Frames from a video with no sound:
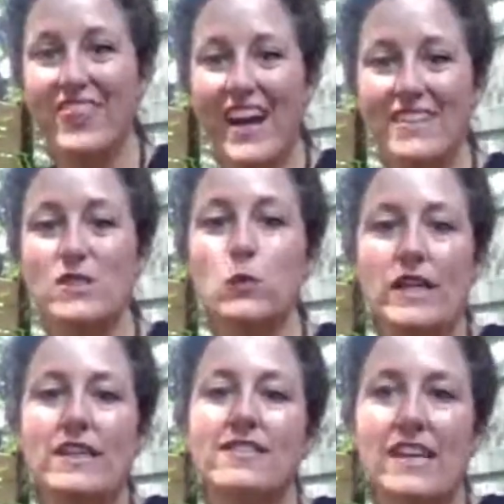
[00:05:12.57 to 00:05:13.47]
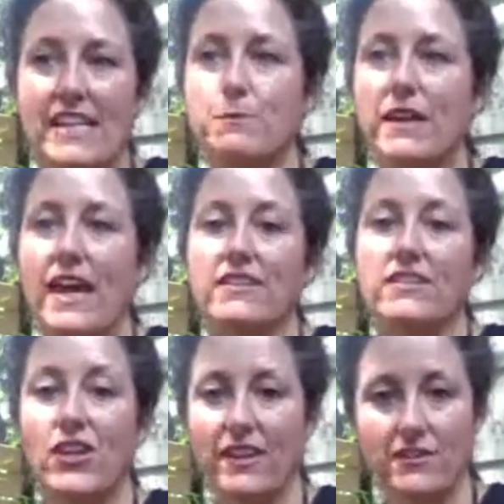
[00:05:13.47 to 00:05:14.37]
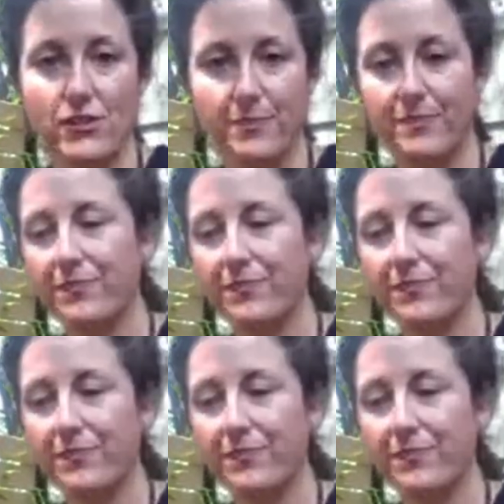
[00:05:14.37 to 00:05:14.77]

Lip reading: That's when things began to change.